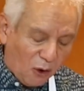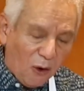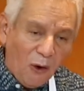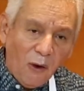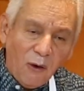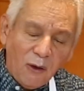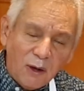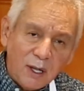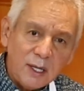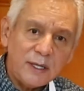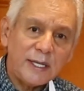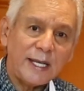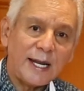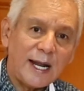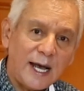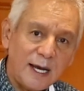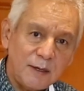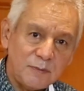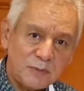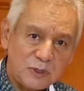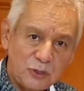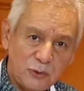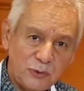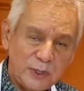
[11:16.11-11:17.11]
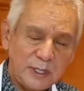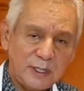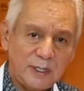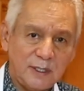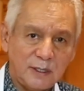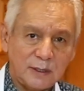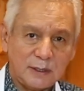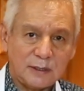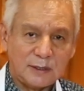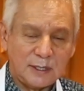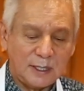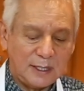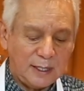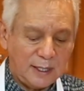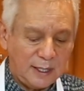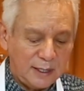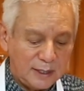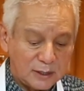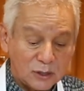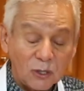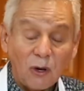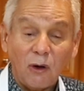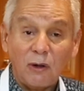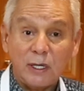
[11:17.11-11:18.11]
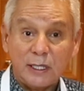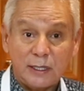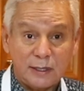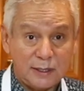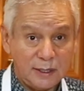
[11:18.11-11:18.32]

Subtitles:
All that I'm doing here today is all